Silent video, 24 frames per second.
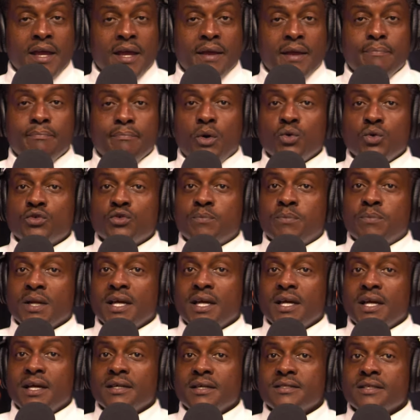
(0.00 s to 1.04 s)
And most
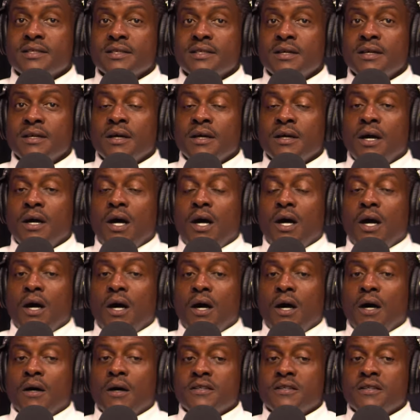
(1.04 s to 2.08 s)
players,
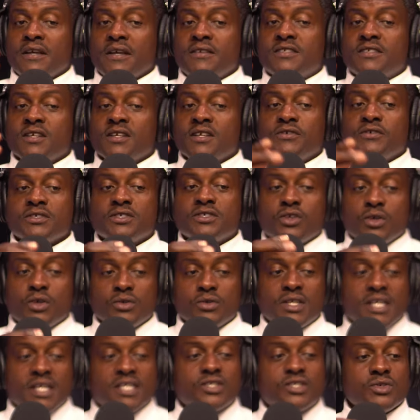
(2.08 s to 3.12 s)
uh, they suffer
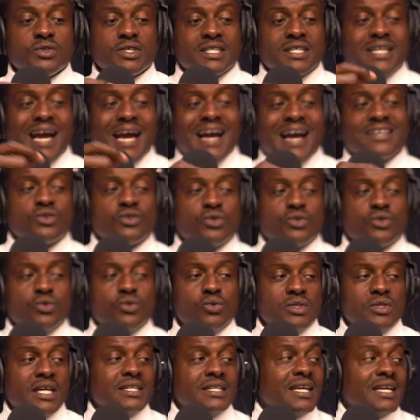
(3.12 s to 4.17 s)
certain injuries in high
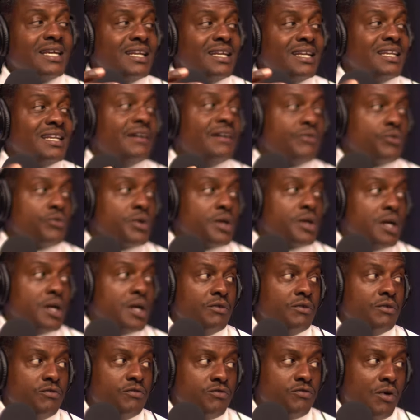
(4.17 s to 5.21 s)
school that they can never
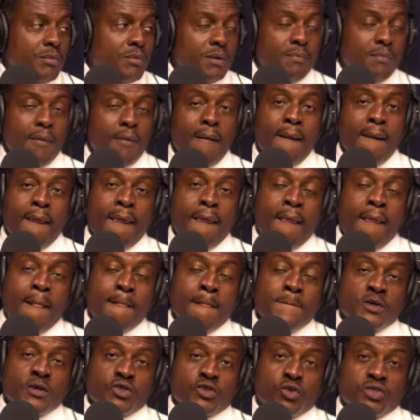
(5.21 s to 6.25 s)
recover from them.
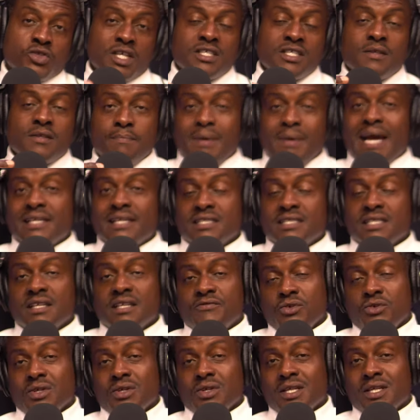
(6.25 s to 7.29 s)
So just imagine
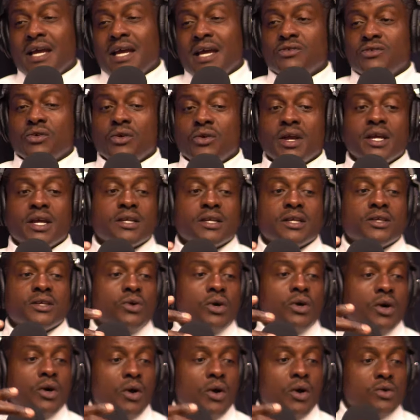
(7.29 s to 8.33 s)
if you're in the ninth grade and
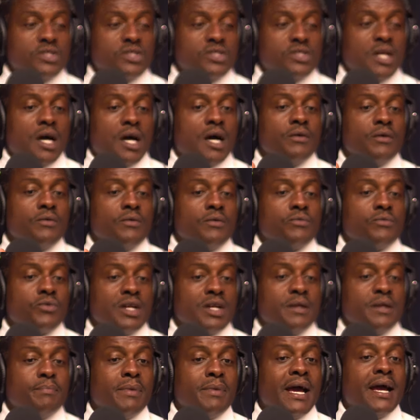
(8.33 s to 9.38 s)
you're an all-star
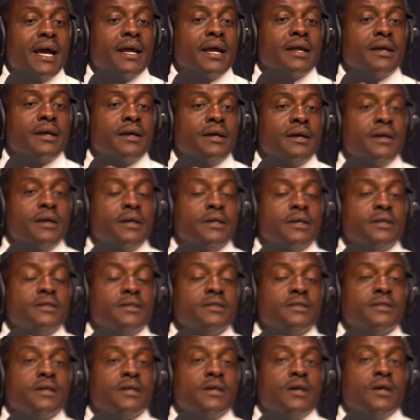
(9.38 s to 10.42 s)
running back,
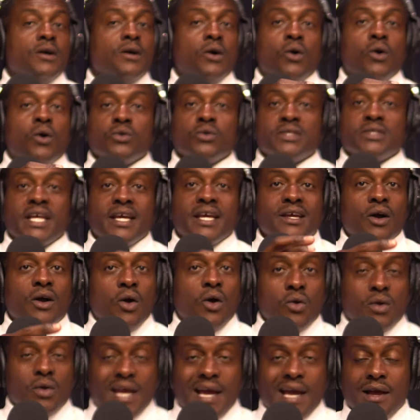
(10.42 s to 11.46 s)
uh, all day,
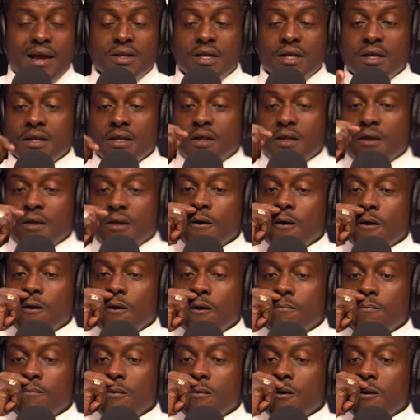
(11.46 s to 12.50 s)
all county, and, and
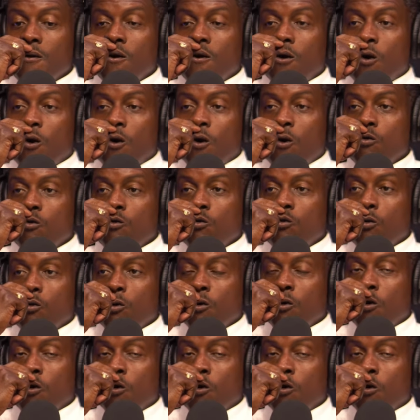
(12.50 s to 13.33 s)
all, all,